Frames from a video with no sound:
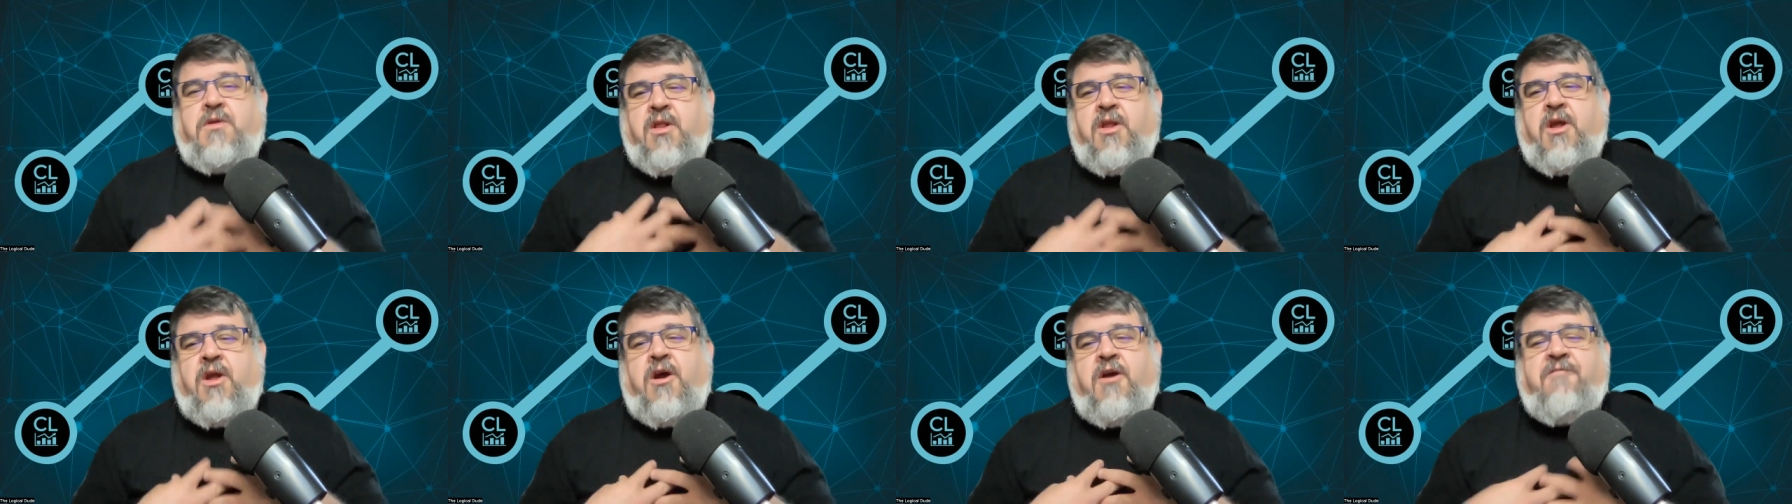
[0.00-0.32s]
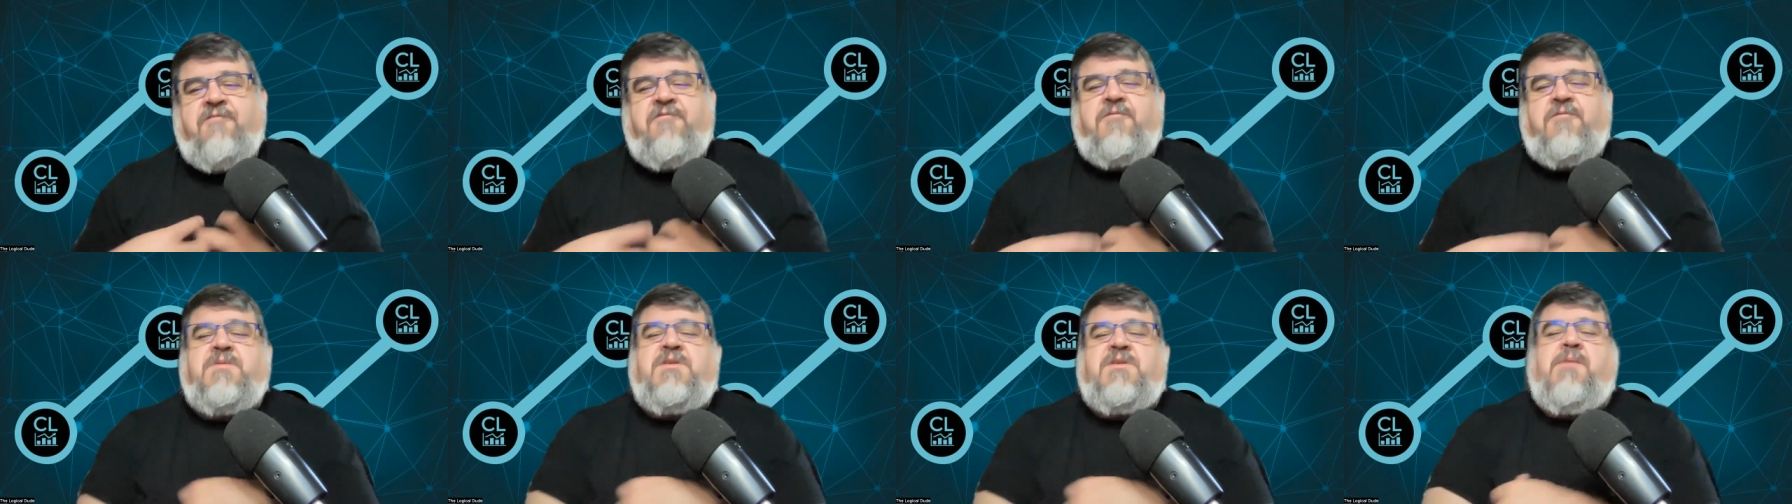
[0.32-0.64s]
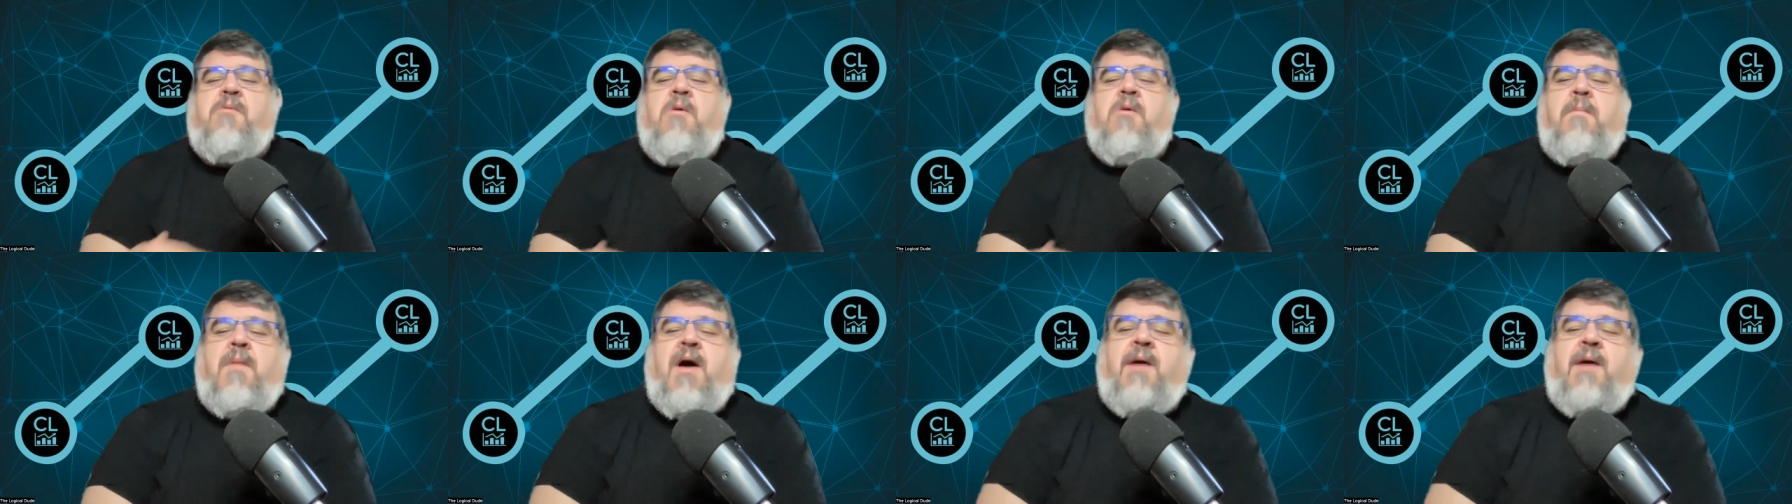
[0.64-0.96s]
and learn from
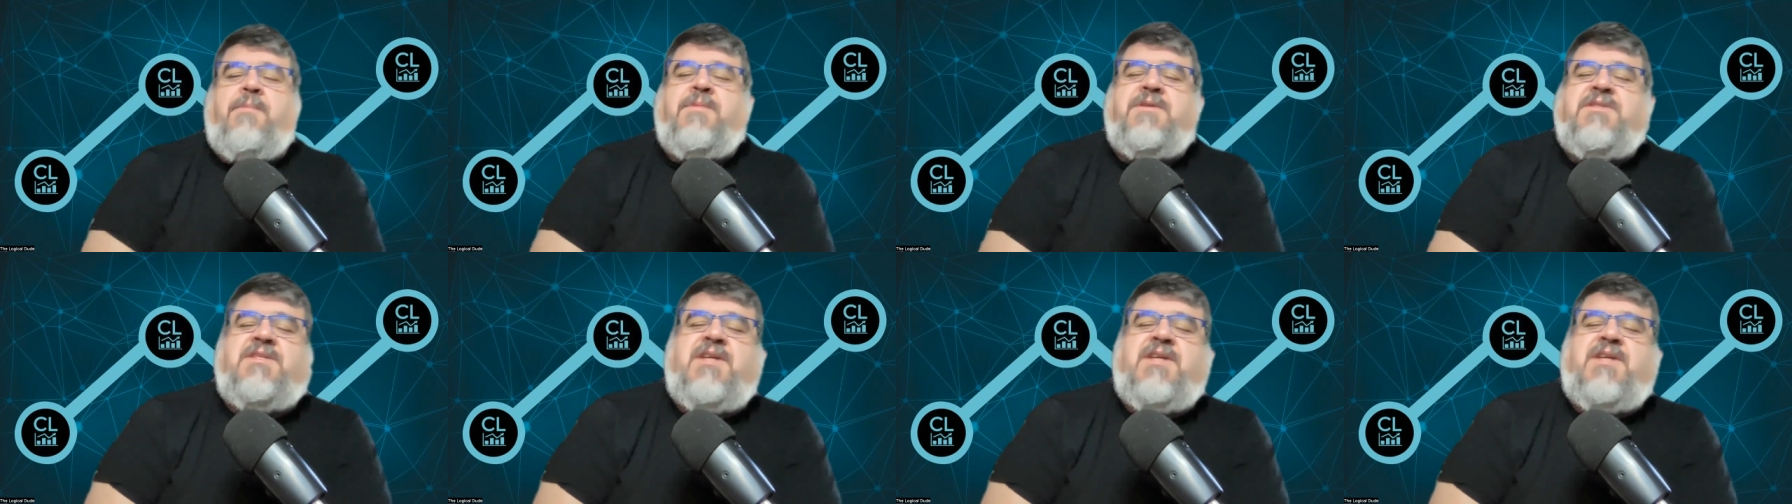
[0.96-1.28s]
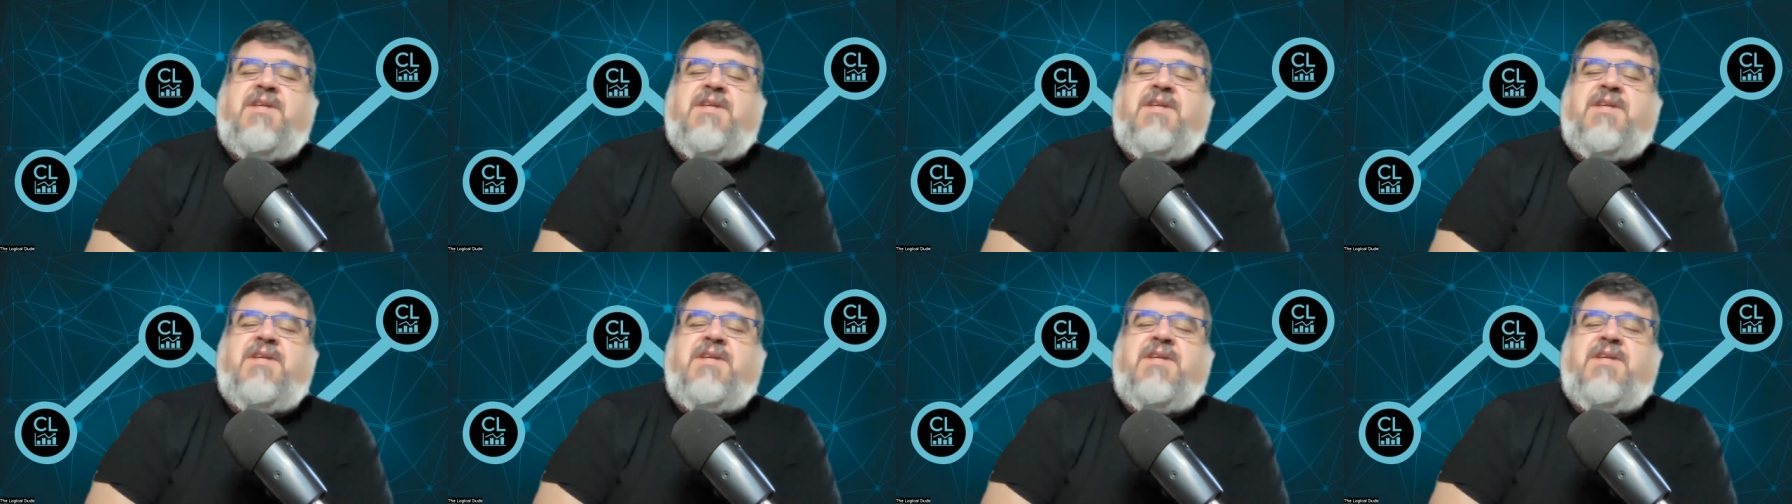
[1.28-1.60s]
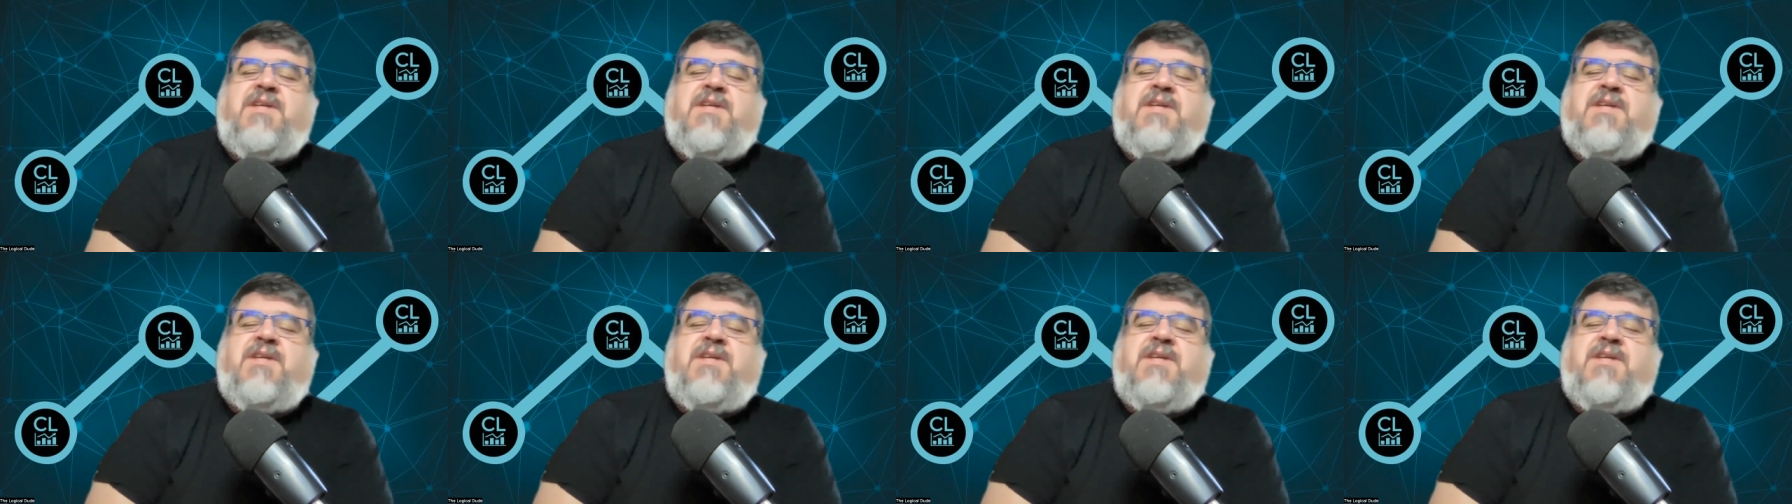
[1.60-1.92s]
some of my mistakes
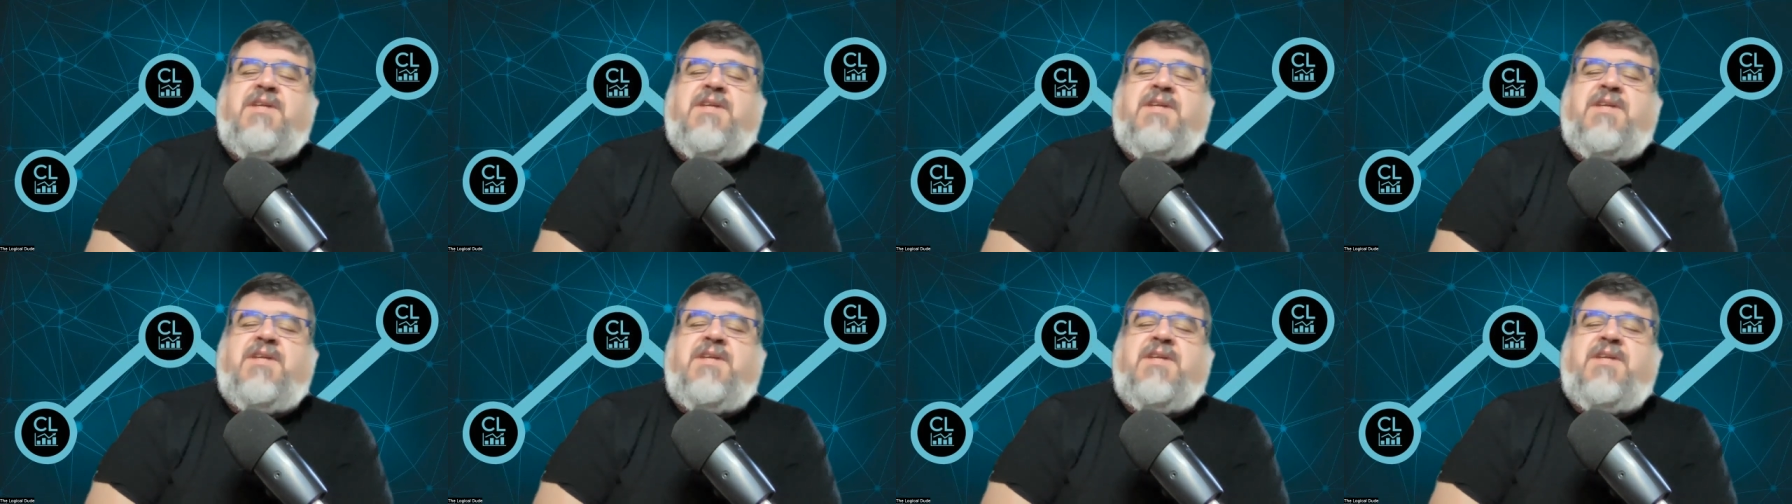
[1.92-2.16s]
here, right?